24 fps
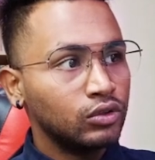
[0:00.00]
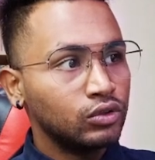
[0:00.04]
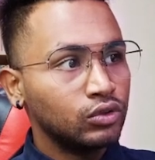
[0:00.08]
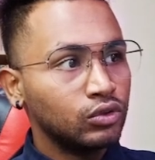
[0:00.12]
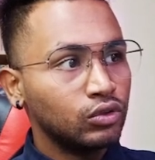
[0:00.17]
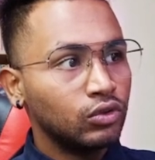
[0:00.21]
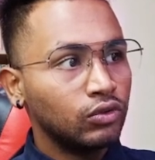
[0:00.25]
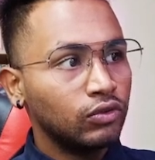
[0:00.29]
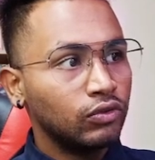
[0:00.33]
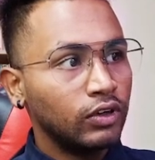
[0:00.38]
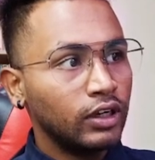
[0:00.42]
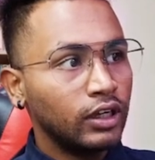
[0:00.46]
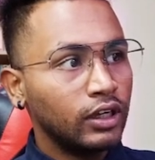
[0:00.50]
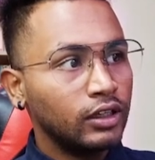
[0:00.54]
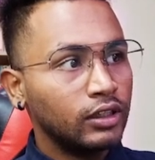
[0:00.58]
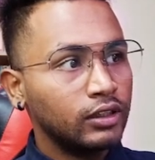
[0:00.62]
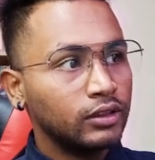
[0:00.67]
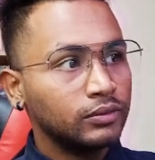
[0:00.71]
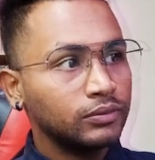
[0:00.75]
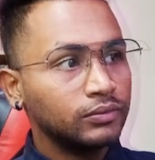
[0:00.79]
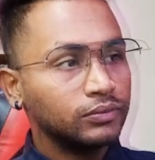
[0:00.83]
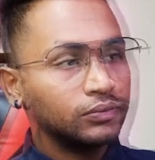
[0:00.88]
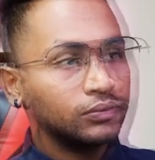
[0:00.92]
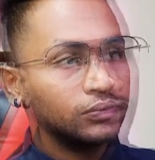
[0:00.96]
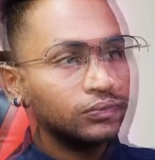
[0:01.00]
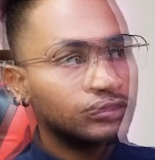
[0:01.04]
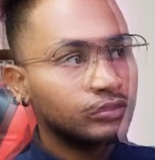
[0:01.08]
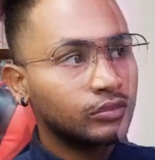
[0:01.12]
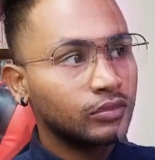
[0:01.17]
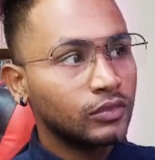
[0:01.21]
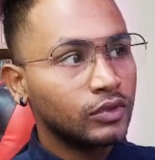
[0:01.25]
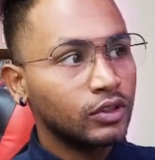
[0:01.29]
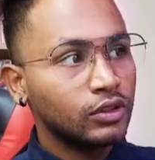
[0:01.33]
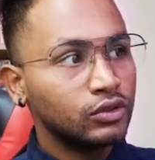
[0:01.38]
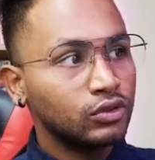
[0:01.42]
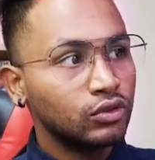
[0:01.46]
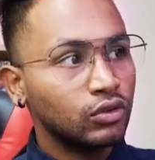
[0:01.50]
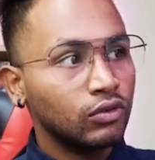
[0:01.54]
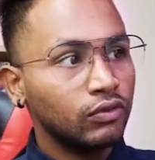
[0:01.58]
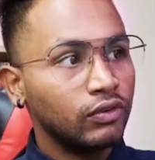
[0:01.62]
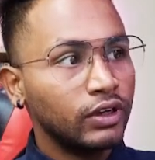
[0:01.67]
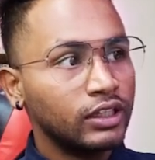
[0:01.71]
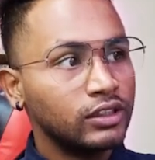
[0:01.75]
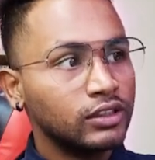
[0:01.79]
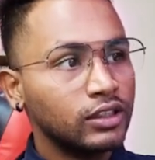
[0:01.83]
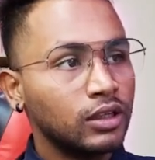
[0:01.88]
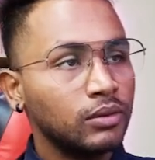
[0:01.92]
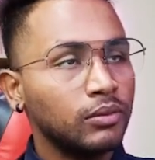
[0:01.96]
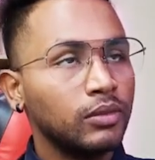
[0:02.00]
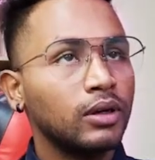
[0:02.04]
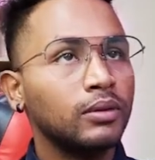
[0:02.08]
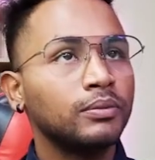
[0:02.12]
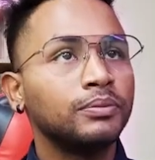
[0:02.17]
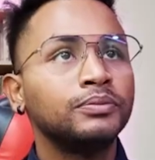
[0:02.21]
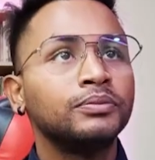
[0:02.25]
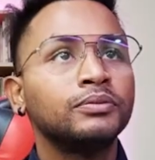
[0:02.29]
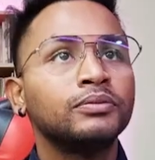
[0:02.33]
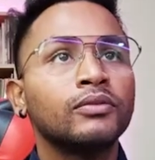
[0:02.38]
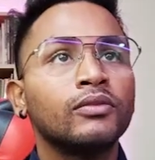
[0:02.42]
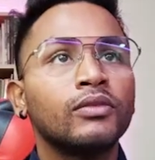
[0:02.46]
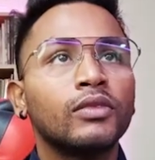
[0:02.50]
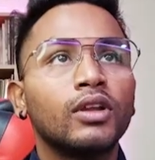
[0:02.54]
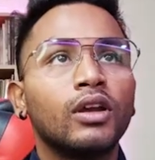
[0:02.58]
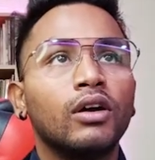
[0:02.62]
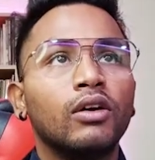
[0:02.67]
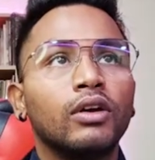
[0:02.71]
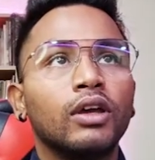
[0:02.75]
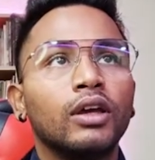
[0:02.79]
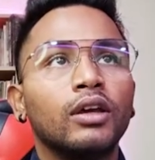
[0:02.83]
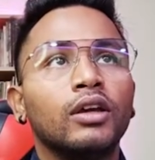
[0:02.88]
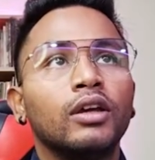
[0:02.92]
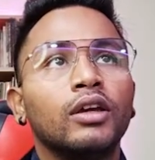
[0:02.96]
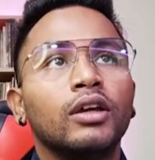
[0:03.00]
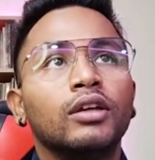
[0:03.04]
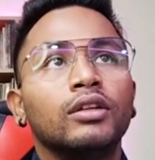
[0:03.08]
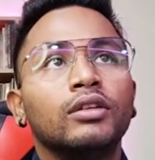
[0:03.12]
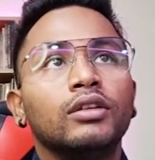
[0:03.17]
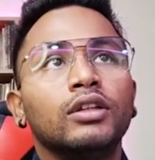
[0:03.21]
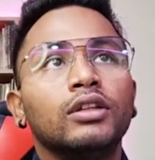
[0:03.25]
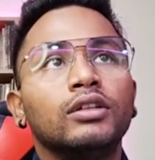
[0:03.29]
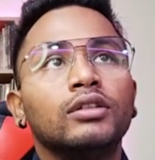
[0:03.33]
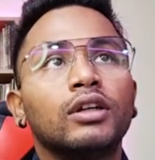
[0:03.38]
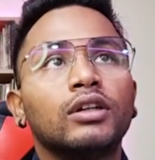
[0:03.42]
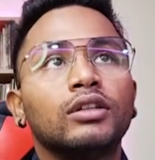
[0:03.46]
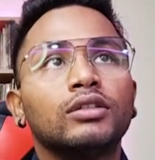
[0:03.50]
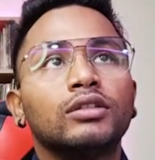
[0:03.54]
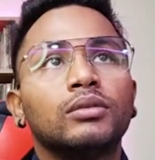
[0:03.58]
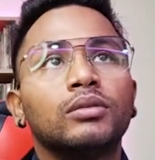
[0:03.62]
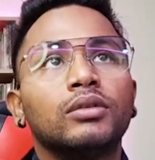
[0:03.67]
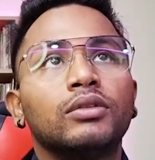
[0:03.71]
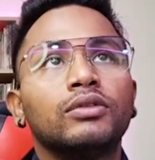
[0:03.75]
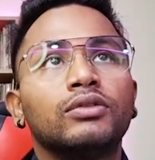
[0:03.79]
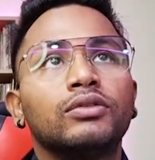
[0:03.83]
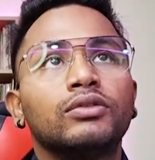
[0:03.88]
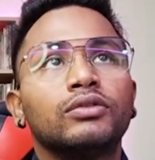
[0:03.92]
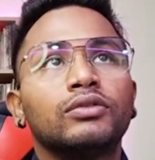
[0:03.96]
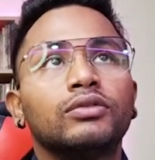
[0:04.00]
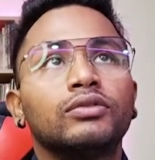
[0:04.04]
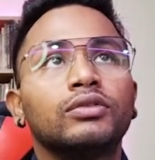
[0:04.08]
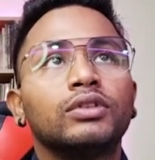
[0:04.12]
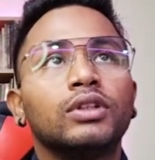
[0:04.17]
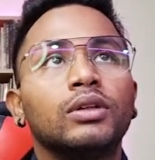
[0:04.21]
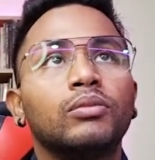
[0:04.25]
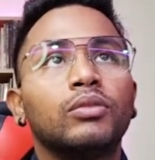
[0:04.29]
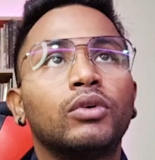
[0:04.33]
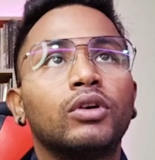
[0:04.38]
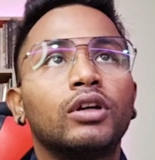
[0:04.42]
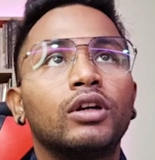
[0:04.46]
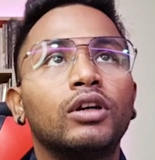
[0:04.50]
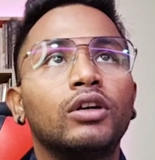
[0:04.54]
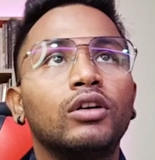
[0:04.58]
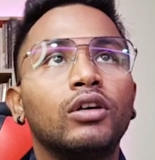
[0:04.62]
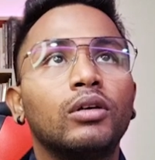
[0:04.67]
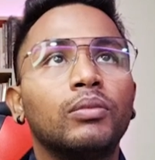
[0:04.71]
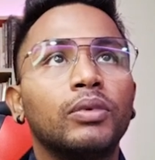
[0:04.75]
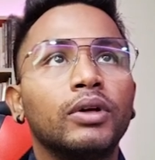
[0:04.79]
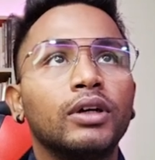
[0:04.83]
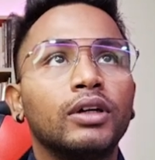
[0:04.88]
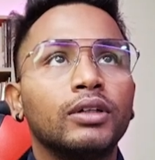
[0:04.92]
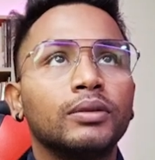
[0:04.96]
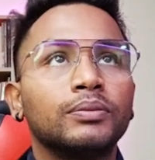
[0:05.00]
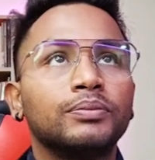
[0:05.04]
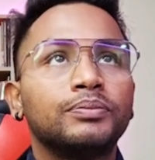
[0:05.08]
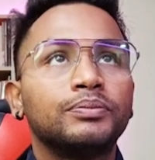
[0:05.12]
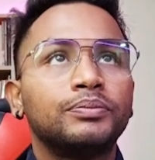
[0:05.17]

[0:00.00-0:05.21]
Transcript: snowflake schema. Okay, these are some of the important topic.